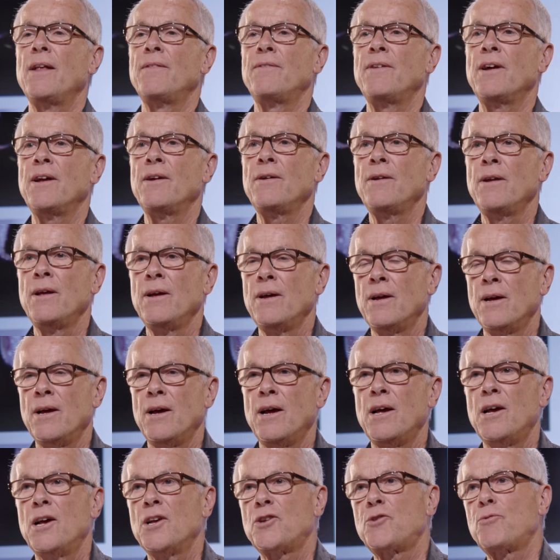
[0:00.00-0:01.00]
and then
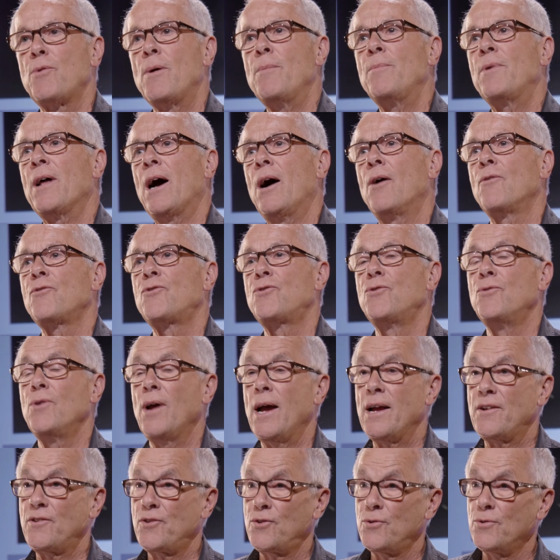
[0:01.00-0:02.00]
swim down
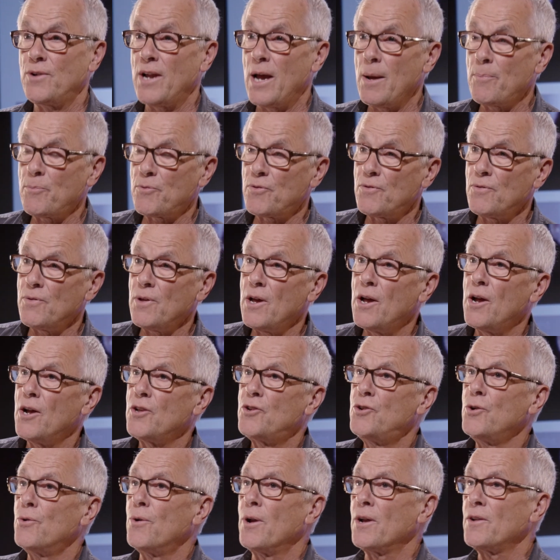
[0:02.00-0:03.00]
to depths
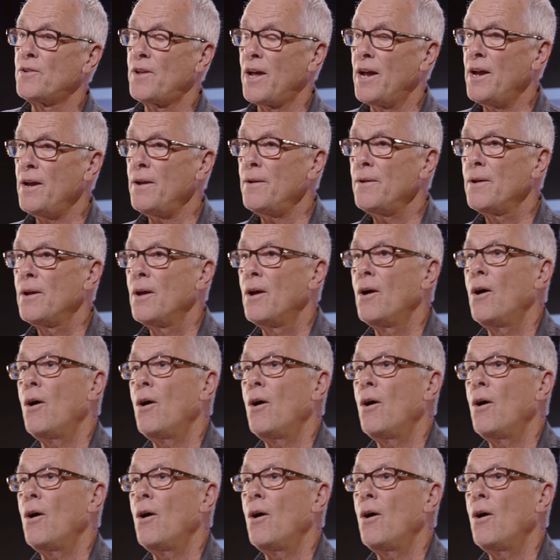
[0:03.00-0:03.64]
during day,